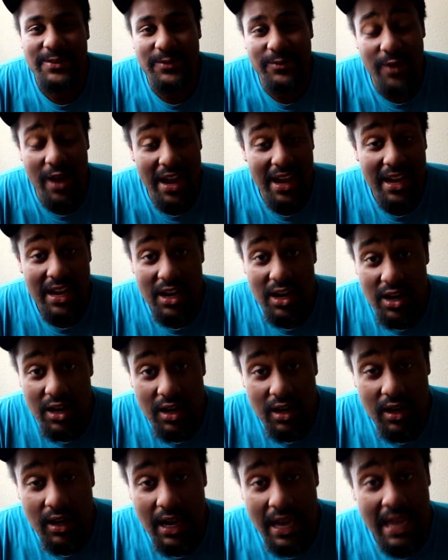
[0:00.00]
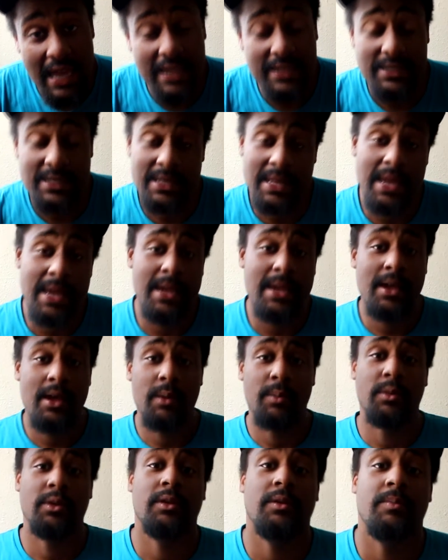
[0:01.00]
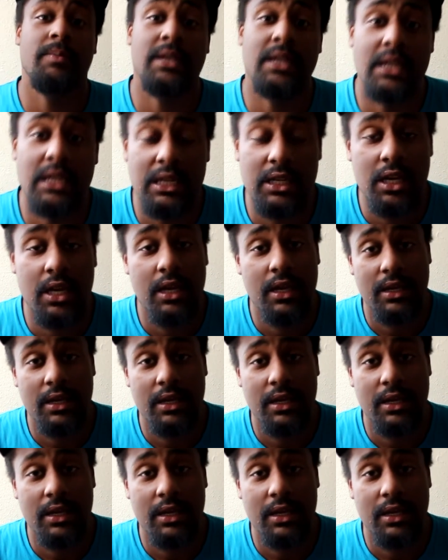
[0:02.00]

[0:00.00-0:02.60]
Ray here, and today I'm going to be